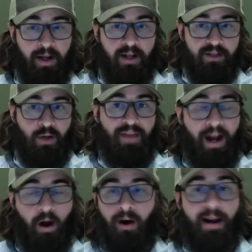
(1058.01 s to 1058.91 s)
So they
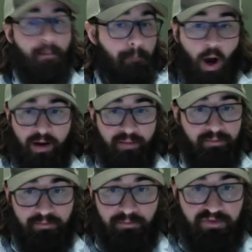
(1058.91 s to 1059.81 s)
are a
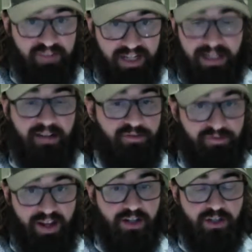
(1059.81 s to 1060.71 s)
bottom feeding
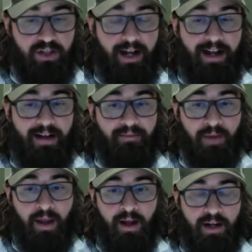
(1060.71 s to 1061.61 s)
fish. Um,
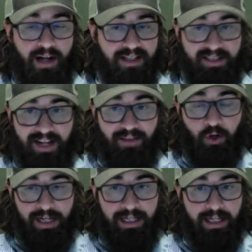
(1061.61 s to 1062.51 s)
not to say
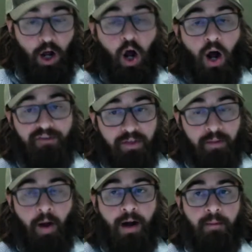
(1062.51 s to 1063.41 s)
they're eating off of the
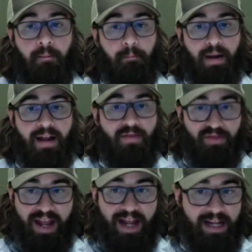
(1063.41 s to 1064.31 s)
bottom, but
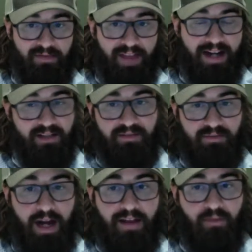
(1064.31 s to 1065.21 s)
they that is
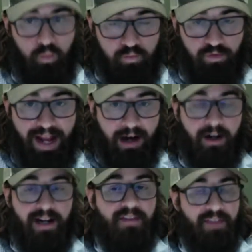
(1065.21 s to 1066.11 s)
kind of the
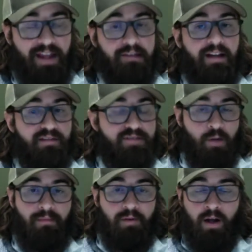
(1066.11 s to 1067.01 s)
area that they live.
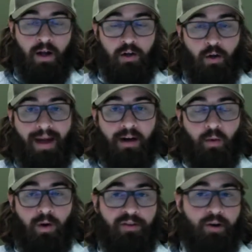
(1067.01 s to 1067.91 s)
So no matter
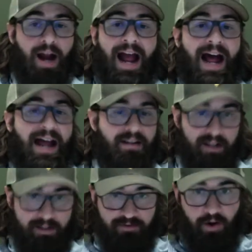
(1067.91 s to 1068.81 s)
where they're at
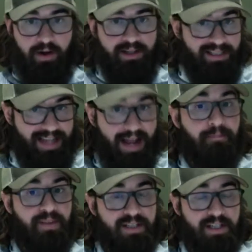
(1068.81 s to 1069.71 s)
as far as
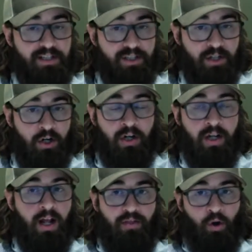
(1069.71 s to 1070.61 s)
depth is concerned,
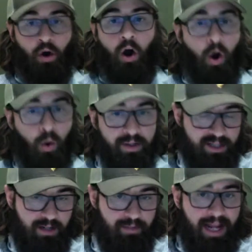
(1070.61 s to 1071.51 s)
they're always
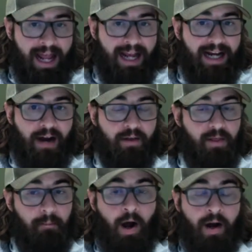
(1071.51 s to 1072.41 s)
going to be hanging out in
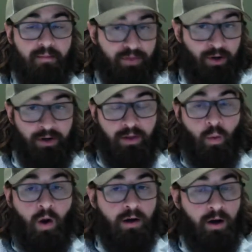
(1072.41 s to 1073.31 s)
the bottom third of the
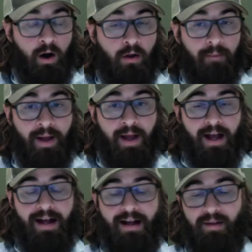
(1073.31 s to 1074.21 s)
water column.
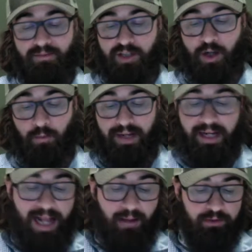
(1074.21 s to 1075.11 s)
Um, so
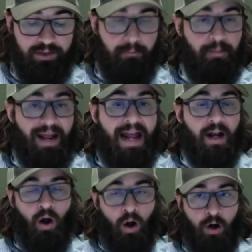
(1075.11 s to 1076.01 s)
being able to
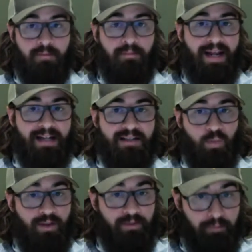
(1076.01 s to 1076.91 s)
bang hard baits
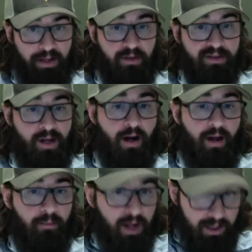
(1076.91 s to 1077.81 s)
with bills on
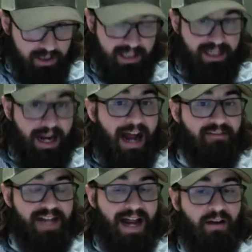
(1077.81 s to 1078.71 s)
them to
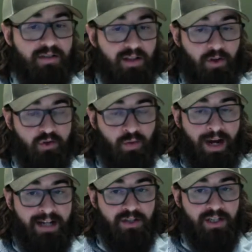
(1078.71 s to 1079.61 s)
dive down to those
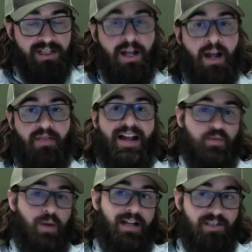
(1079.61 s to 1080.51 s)
ranges, that's
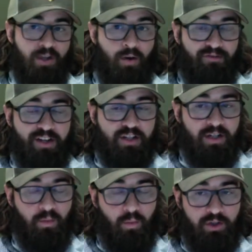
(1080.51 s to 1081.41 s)
why it's so
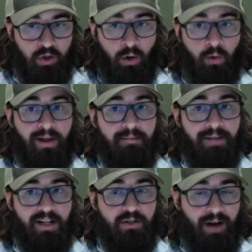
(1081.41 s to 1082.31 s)
efficient with trolling
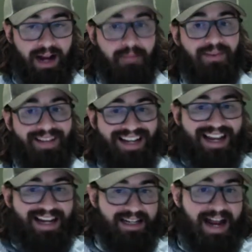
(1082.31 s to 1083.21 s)
because you're able to
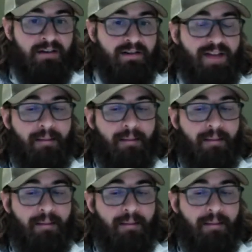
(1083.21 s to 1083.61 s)
get it down to that